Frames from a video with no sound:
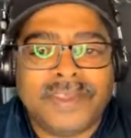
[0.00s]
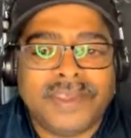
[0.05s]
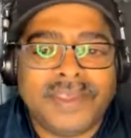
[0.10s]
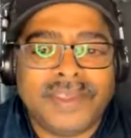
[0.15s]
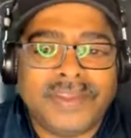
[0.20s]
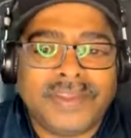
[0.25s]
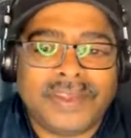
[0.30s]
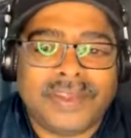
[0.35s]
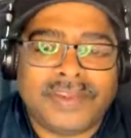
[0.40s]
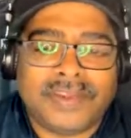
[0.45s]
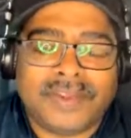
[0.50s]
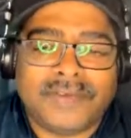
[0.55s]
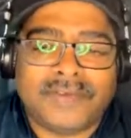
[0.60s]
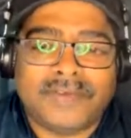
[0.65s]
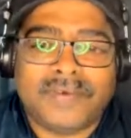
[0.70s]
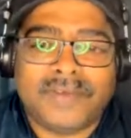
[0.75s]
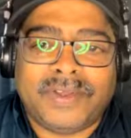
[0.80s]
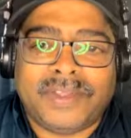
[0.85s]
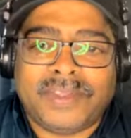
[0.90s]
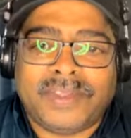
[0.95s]
kids, I
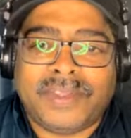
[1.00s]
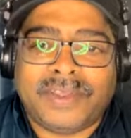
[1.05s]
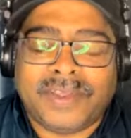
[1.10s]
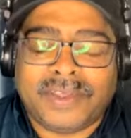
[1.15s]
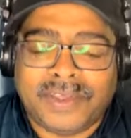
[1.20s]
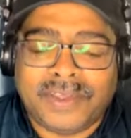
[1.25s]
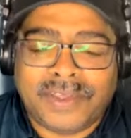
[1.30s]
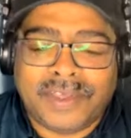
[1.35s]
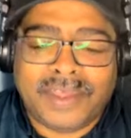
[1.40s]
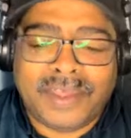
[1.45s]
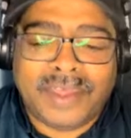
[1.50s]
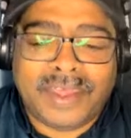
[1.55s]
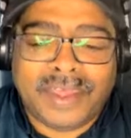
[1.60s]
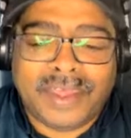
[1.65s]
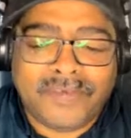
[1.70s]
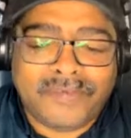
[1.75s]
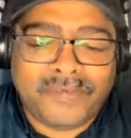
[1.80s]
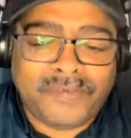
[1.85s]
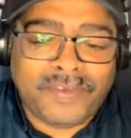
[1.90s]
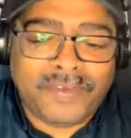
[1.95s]
said, what the
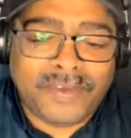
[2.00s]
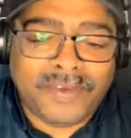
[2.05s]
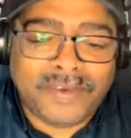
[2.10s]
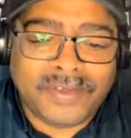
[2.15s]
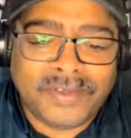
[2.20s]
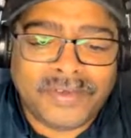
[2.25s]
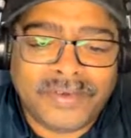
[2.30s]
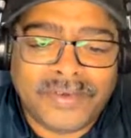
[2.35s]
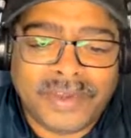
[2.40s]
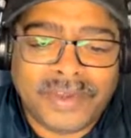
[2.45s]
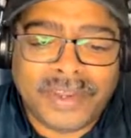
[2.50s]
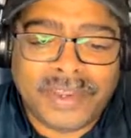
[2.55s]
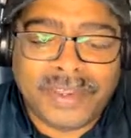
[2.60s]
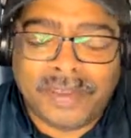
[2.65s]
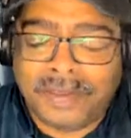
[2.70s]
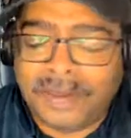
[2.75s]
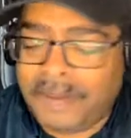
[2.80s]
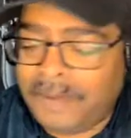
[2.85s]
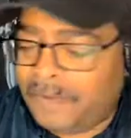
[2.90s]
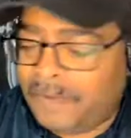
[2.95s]
F,
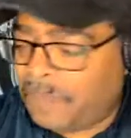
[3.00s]
and